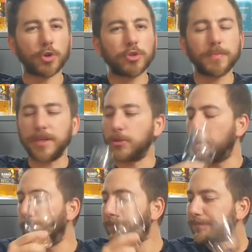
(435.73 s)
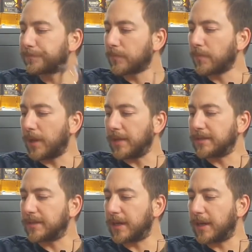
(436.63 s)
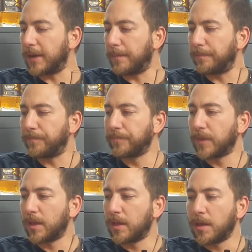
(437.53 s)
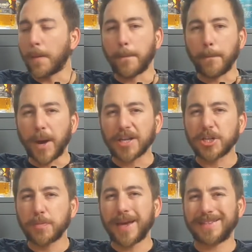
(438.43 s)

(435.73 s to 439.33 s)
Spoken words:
to medium, but much